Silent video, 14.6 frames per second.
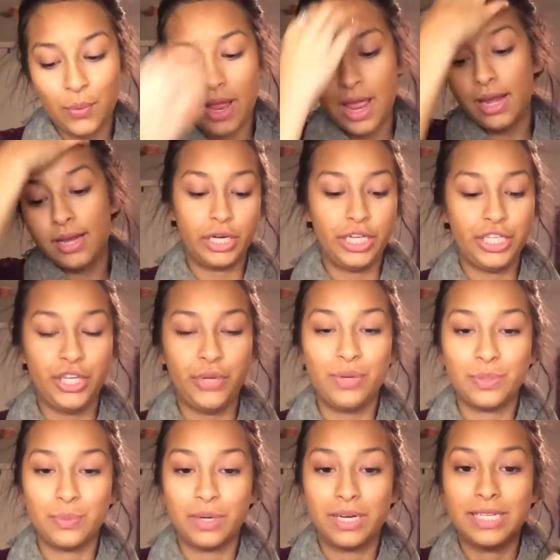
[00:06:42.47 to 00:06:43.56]
What we're gonna do
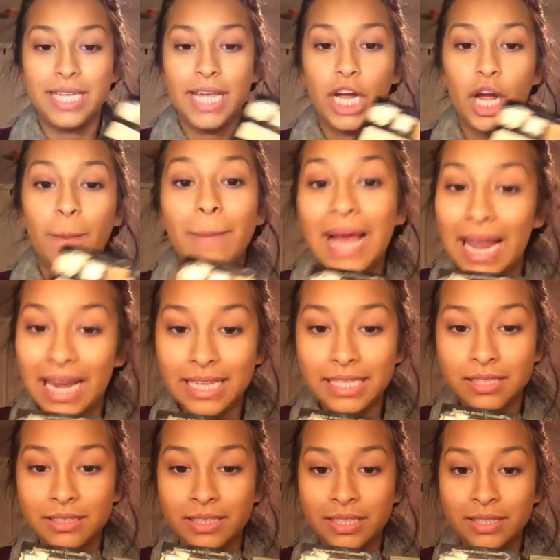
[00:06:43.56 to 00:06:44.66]
is we're gonna take our
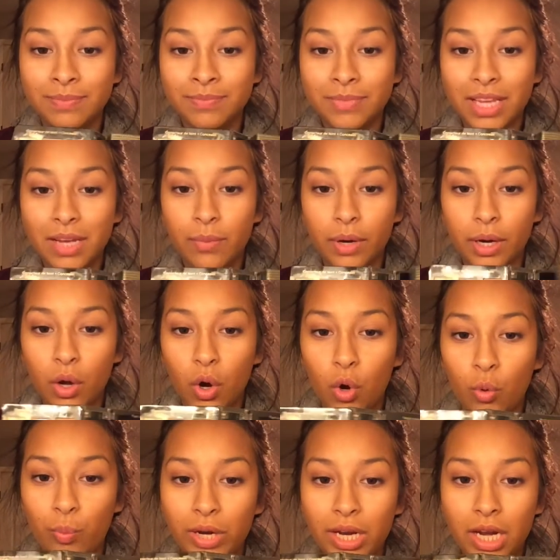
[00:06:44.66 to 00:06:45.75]
palette and we're gonna
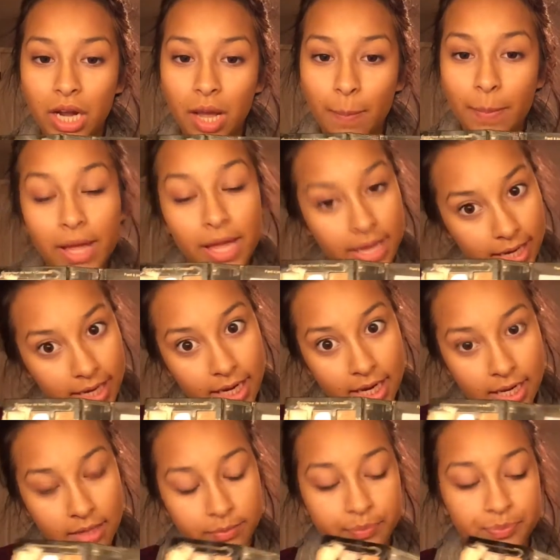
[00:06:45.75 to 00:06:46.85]
open it up again.